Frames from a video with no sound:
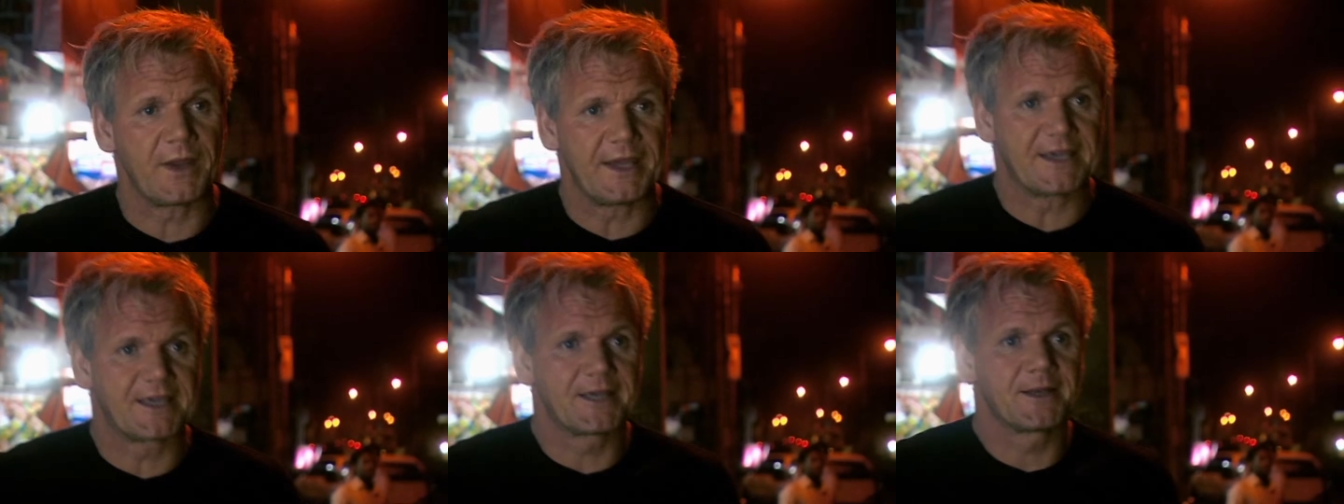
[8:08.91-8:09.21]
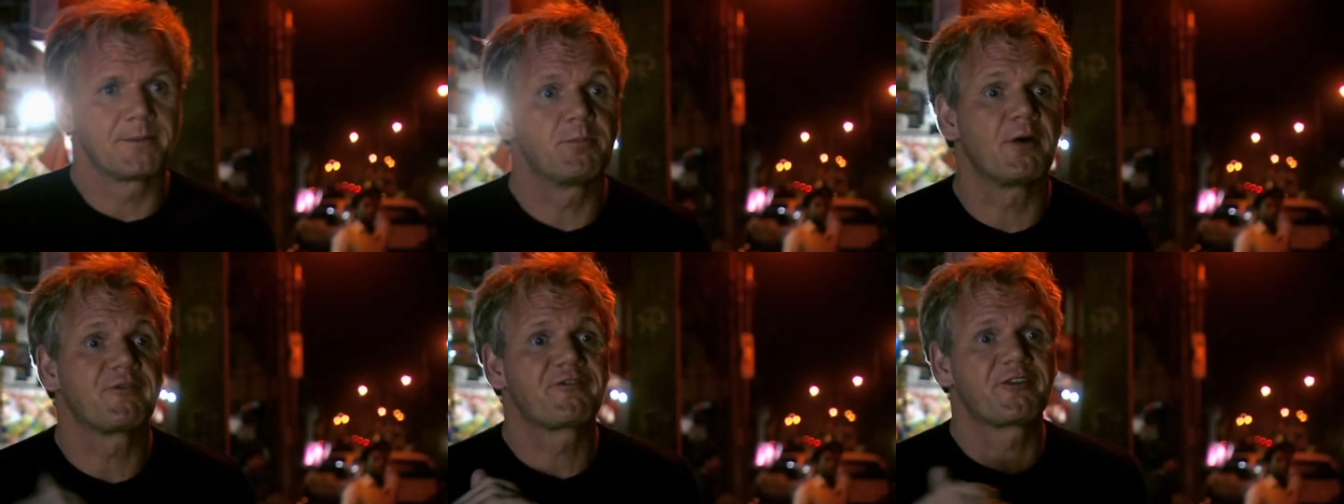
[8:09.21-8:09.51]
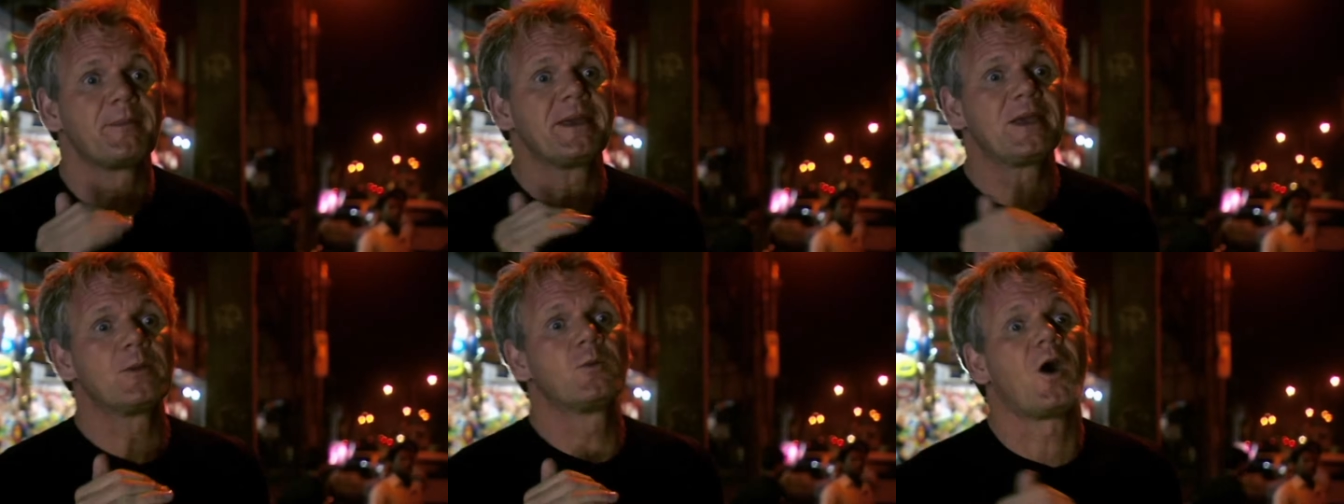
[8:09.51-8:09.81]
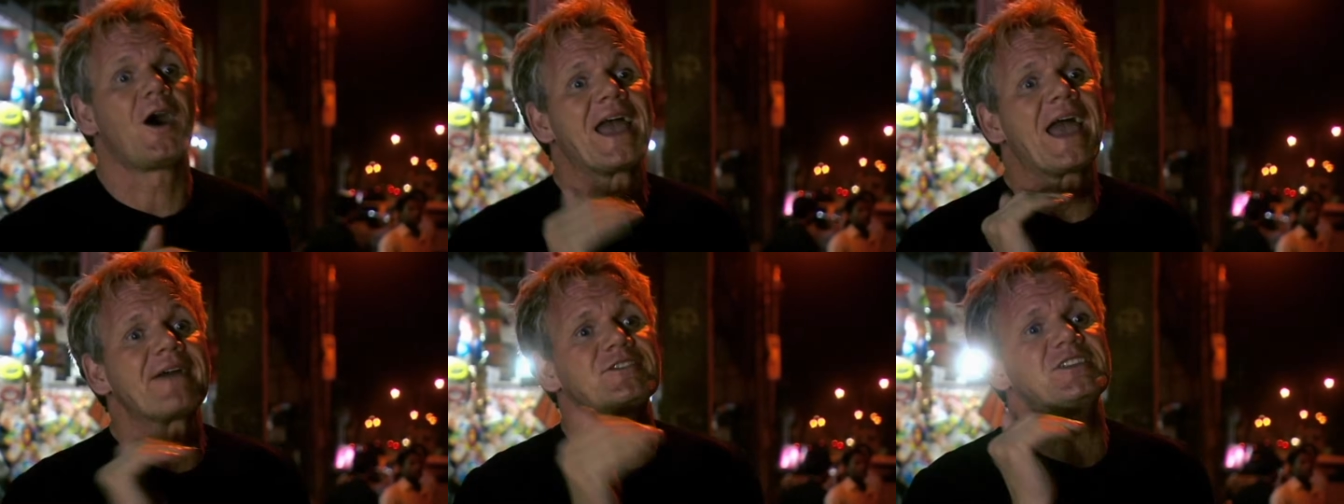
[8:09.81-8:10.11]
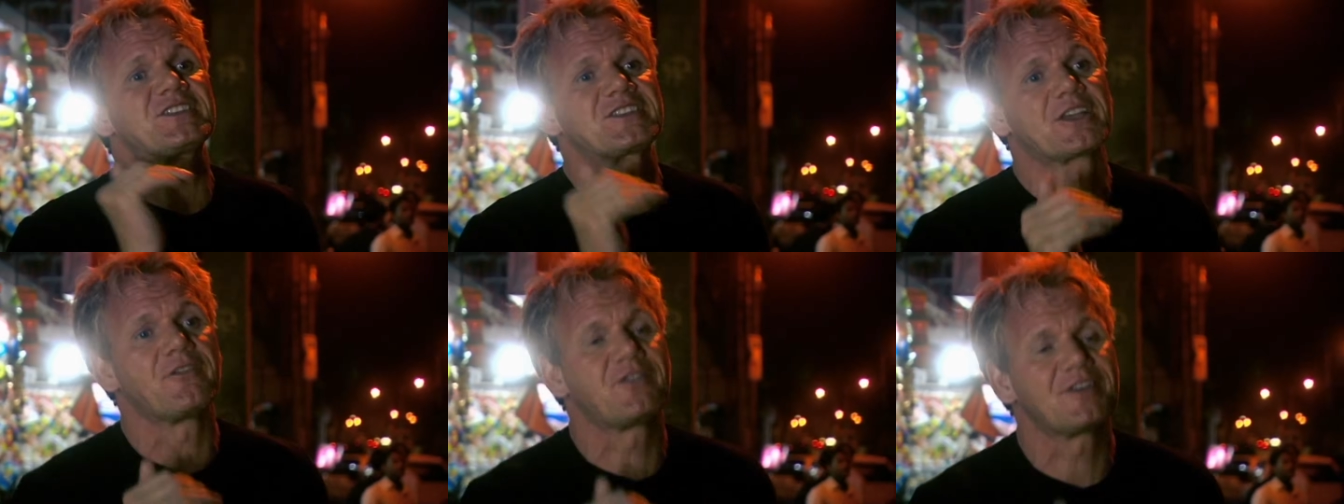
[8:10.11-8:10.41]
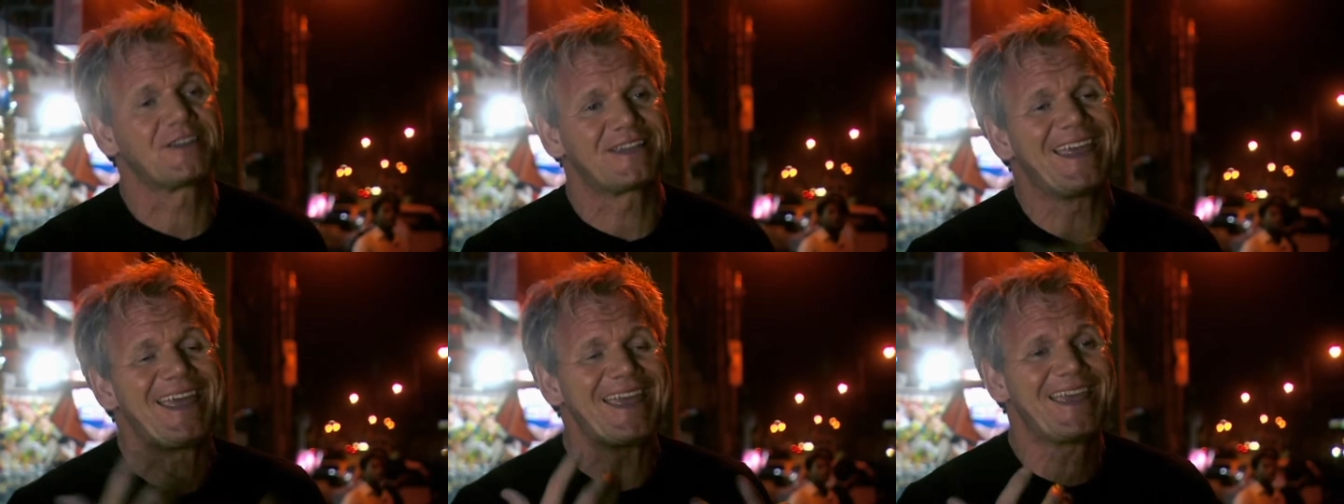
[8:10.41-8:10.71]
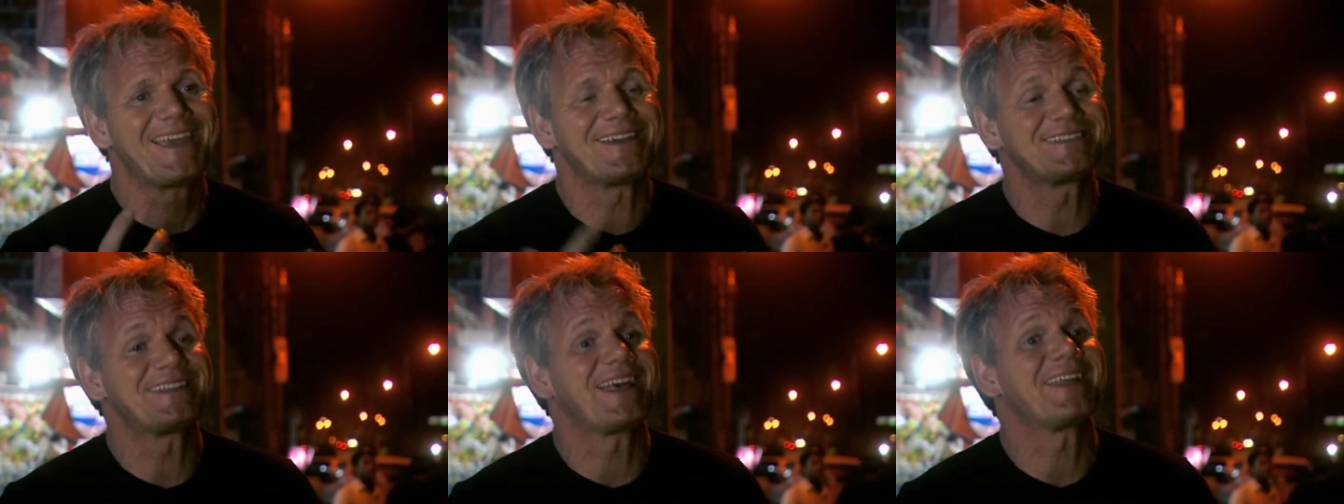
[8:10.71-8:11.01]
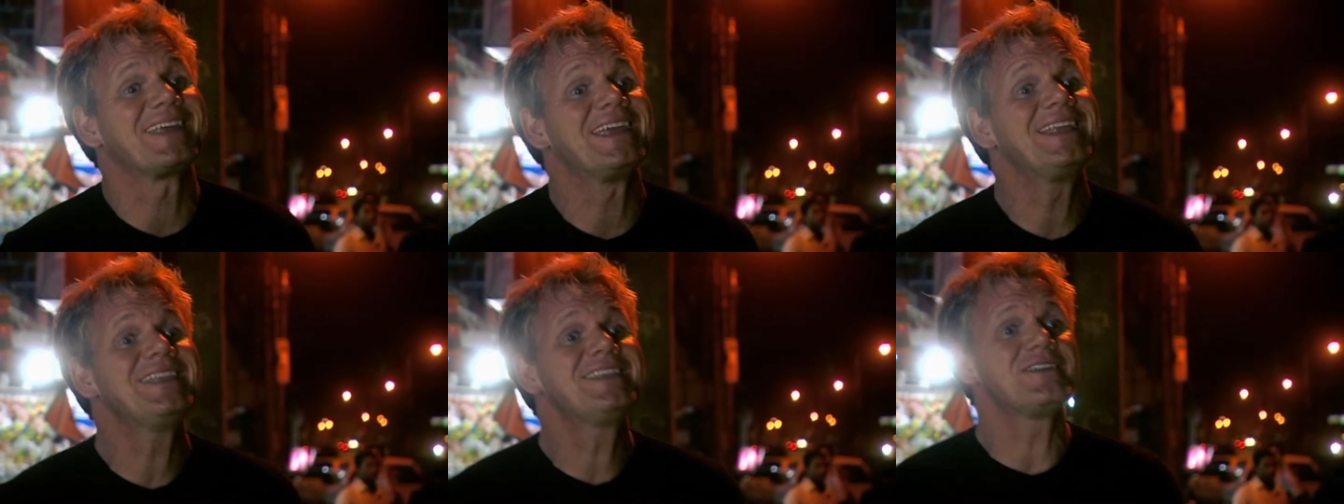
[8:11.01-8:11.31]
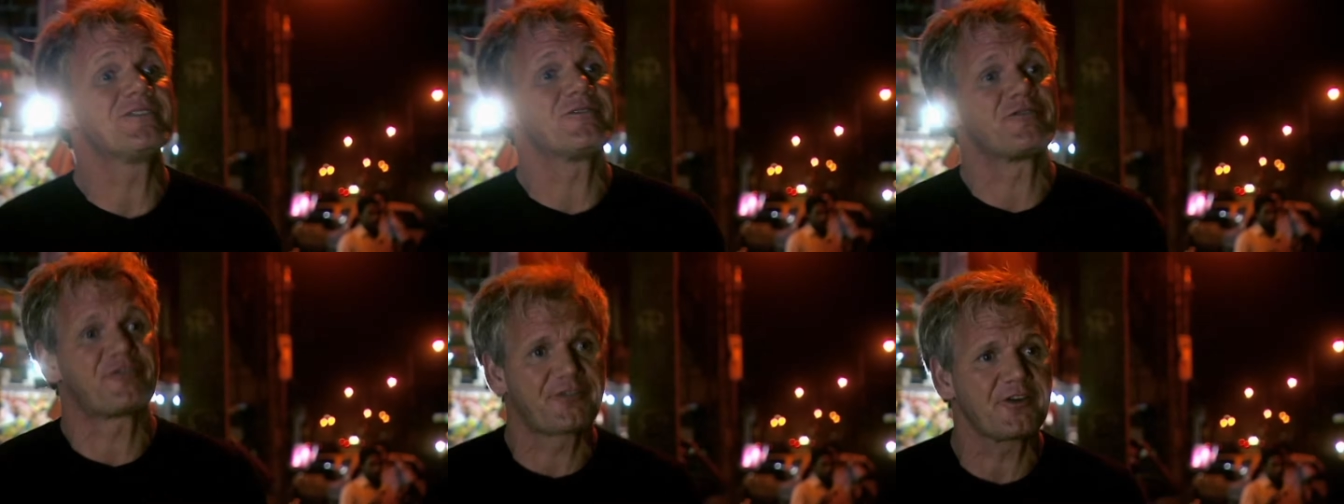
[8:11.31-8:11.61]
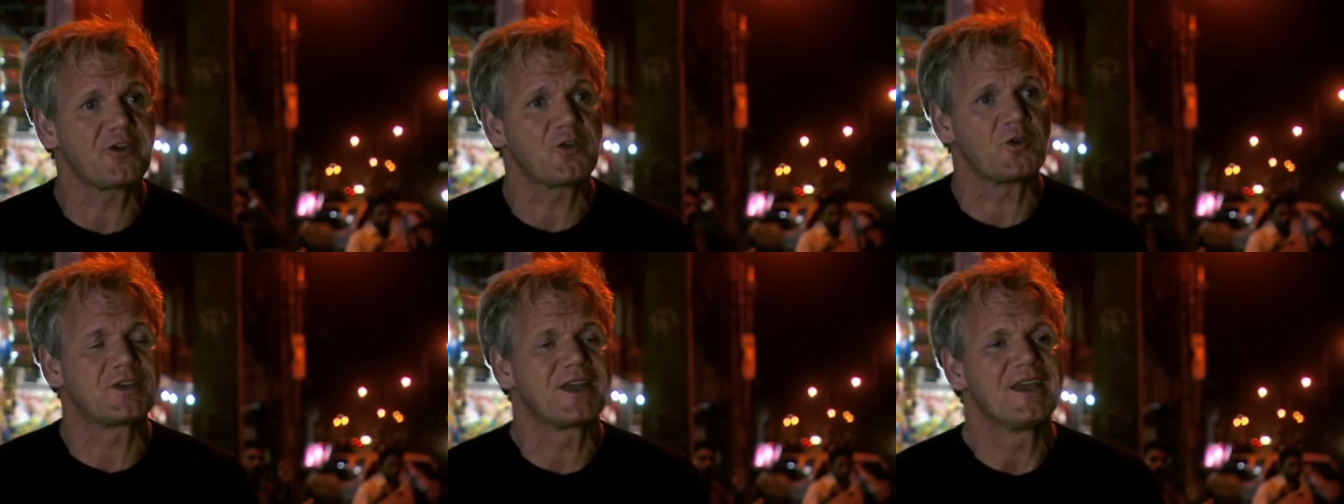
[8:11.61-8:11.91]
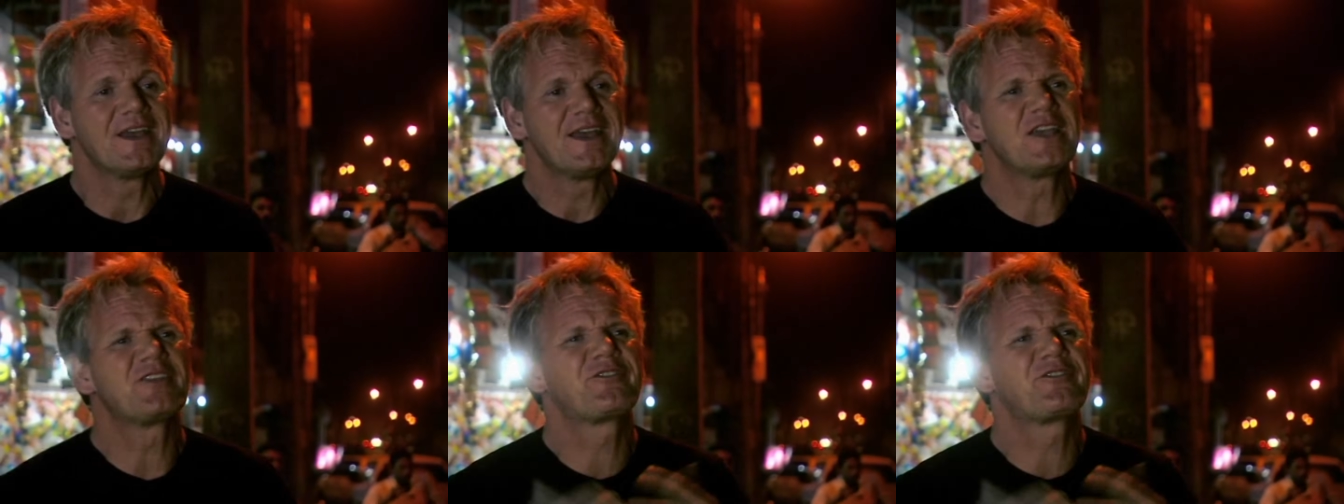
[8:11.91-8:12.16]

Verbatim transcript: week, but for me, what I have discovered here is that Indian food